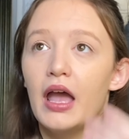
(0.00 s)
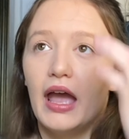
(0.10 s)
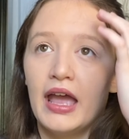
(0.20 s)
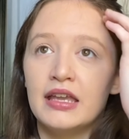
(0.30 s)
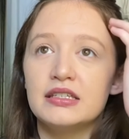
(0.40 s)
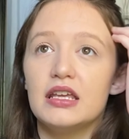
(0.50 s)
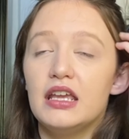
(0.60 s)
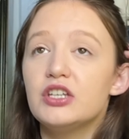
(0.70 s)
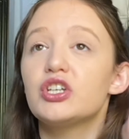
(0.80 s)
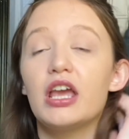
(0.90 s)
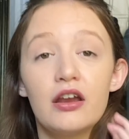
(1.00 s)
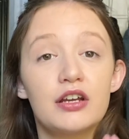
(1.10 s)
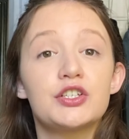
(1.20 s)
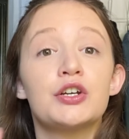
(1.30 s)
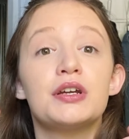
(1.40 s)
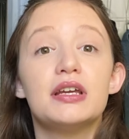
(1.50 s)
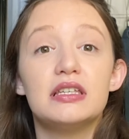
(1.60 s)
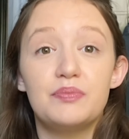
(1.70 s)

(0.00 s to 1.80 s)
and each character is